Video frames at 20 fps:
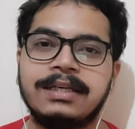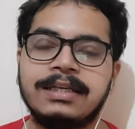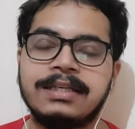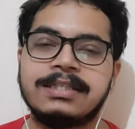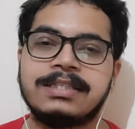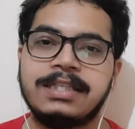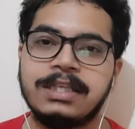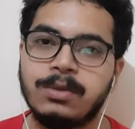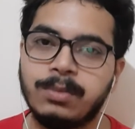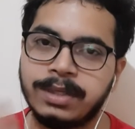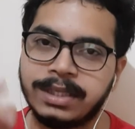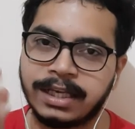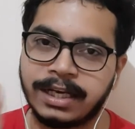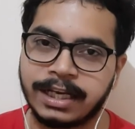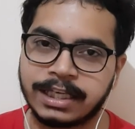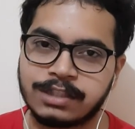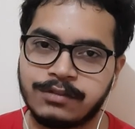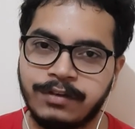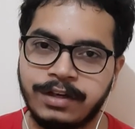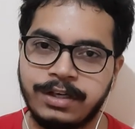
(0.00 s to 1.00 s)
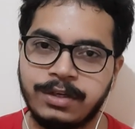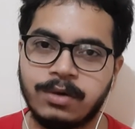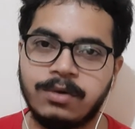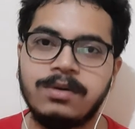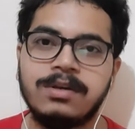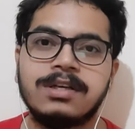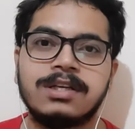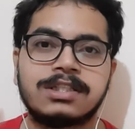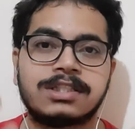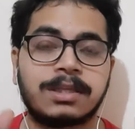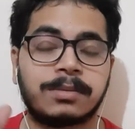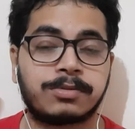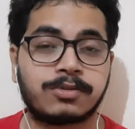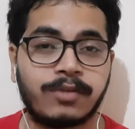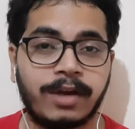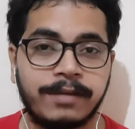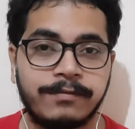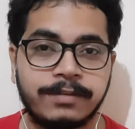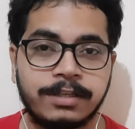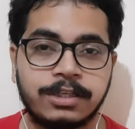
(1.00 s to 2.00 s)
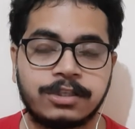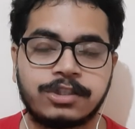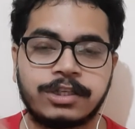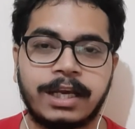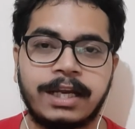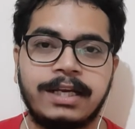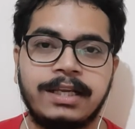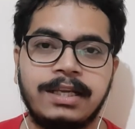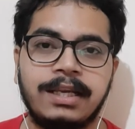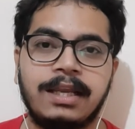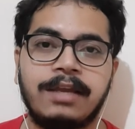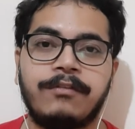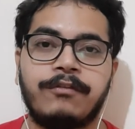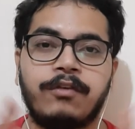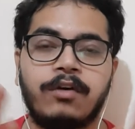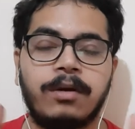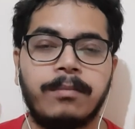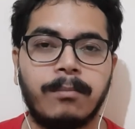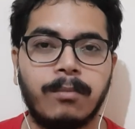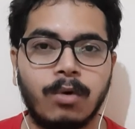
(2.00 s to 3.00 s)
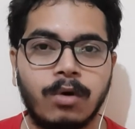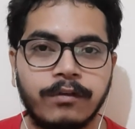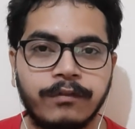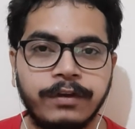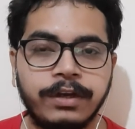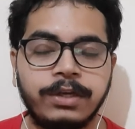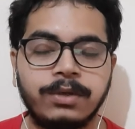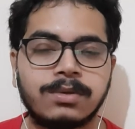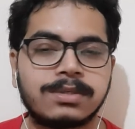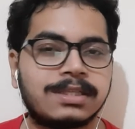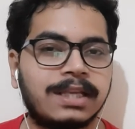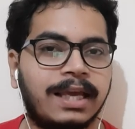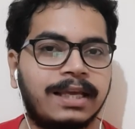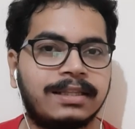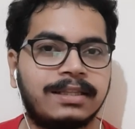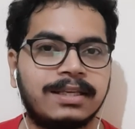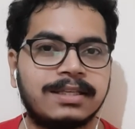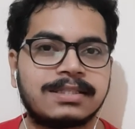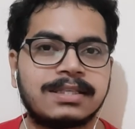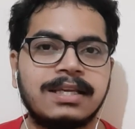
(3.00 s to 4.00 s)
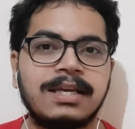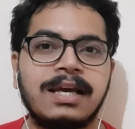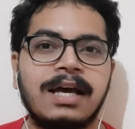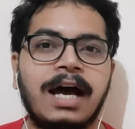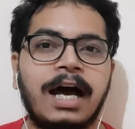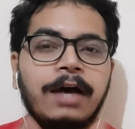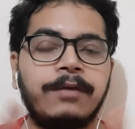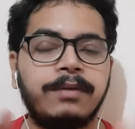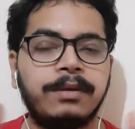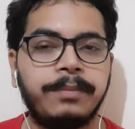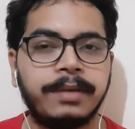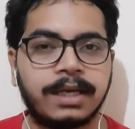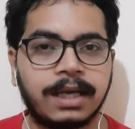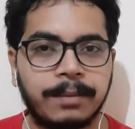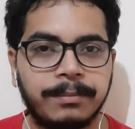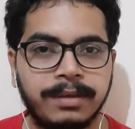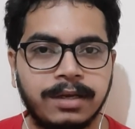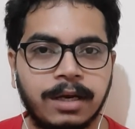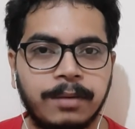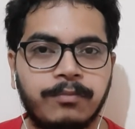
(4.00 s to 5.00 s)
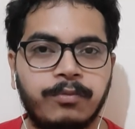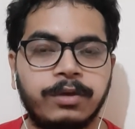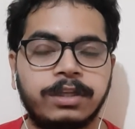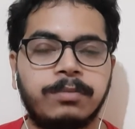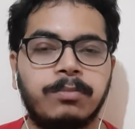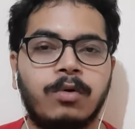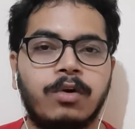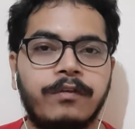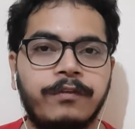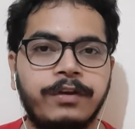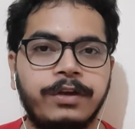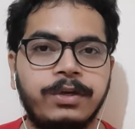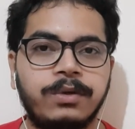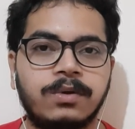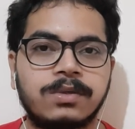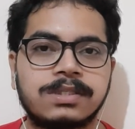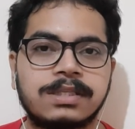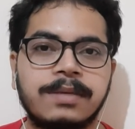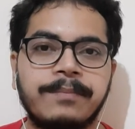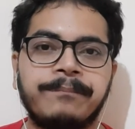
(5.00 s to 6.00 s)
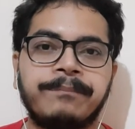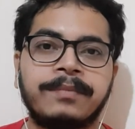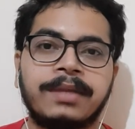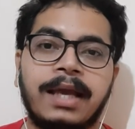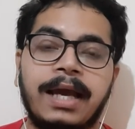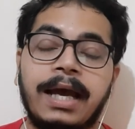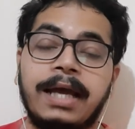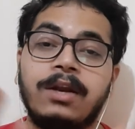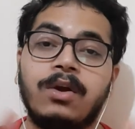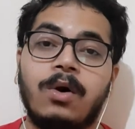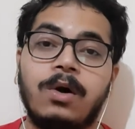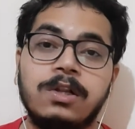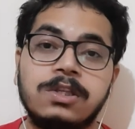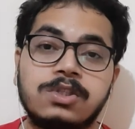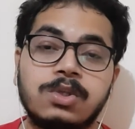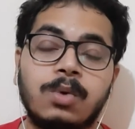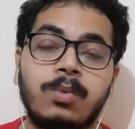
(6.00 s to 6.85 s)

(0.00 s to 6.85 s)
See you in the next video. Subscribe to this channel for more videos like this. I will be coming up with more videos, and also